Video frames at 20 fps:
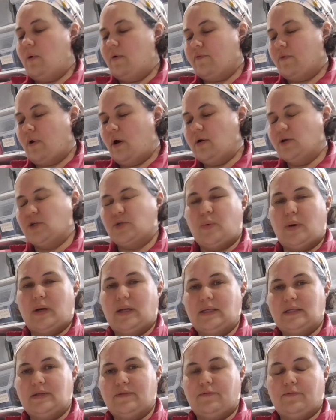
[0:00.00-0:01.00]
We've got
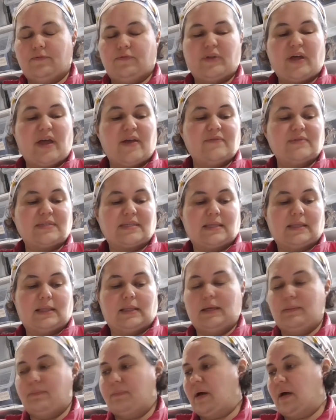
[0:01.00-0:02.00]
20 different flavours in the
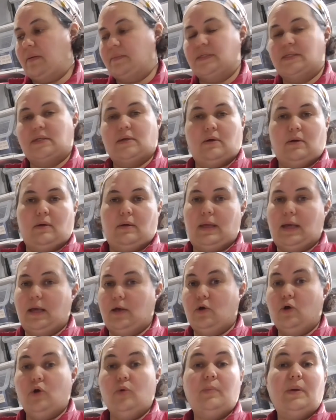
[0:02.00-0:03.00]
lip balm, so
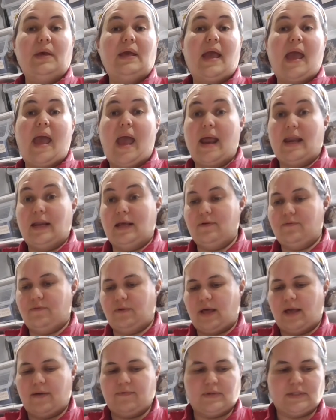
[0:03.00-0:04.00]
it could be any
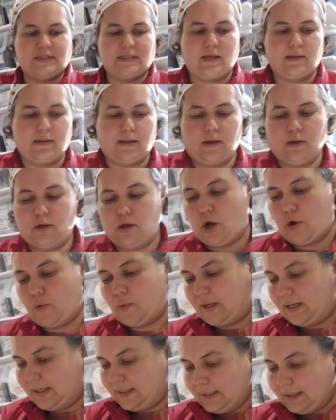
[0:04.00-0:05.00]
flavours that
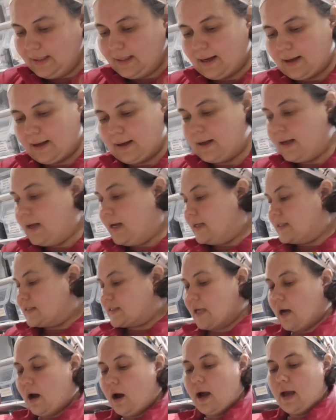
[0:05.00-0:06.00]
go in here.
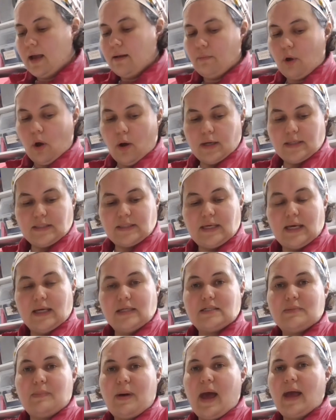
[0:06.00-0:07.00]
So I am going to
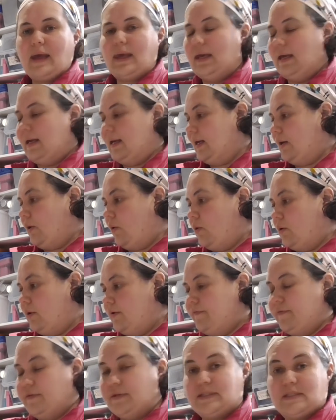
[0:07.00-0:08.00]
get to packing all
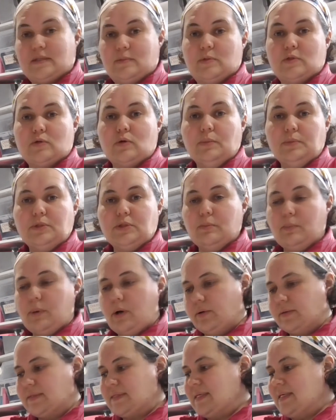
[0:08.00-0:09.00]
of the subscription
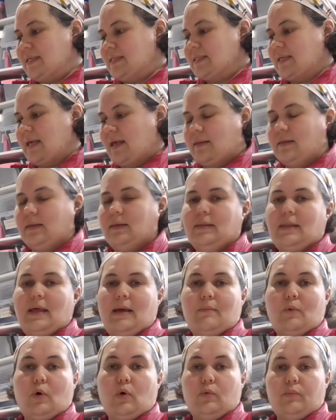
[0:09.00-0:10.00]
boxes, getting
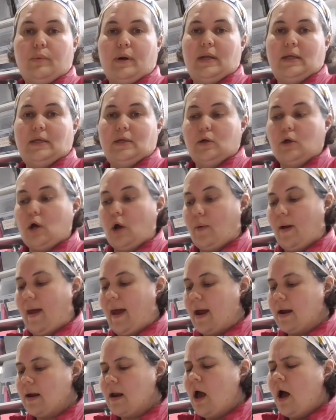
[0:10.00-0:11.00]
them all ready to go
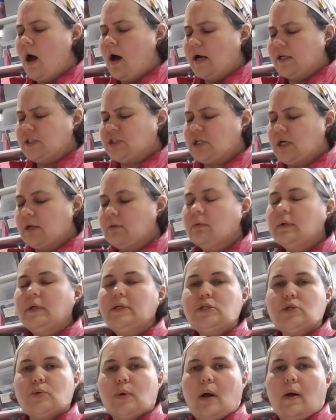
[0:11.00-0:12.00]
out. I
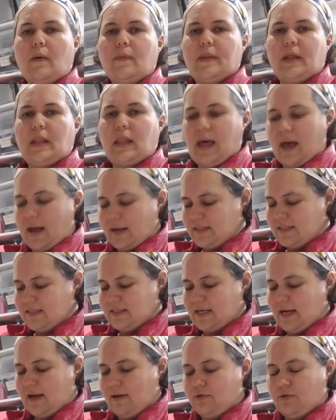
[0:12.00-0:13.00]
generally do it on the
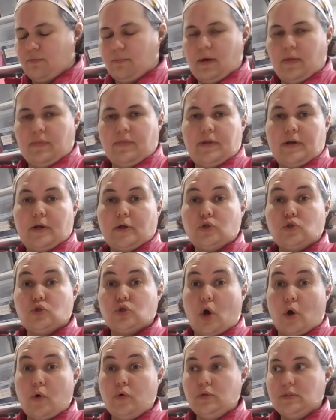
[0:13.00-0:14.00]
last day of the month and I
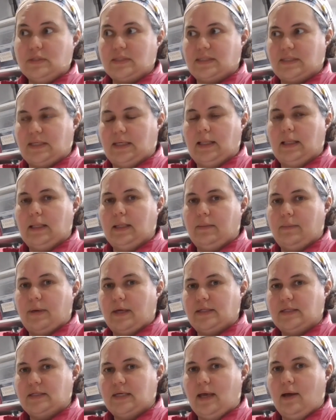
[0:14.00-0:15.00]
don't seal them
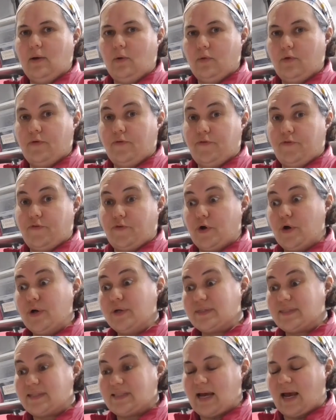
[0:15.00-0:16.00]
until the
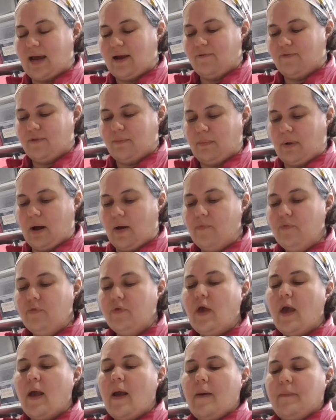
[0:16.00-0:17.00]
first day of the
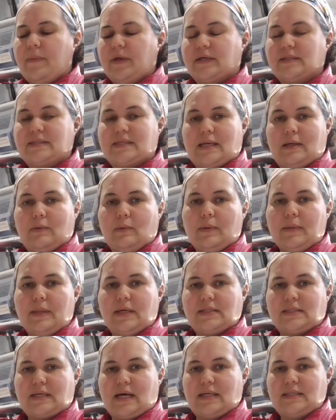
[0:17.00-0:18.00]
month, because anyone
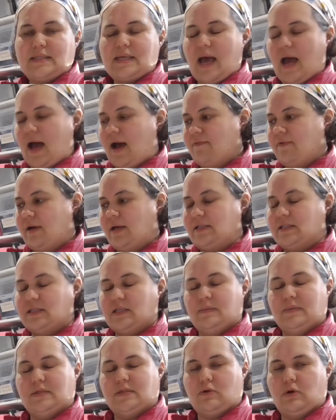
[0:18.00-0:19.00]
that does have a
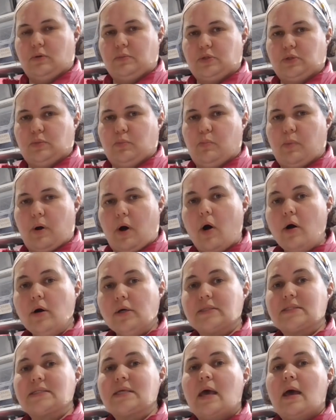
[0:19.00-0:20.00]
subscription
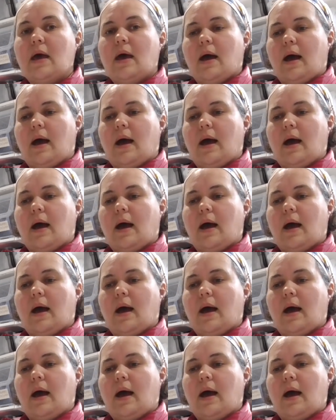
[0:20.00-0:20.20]
box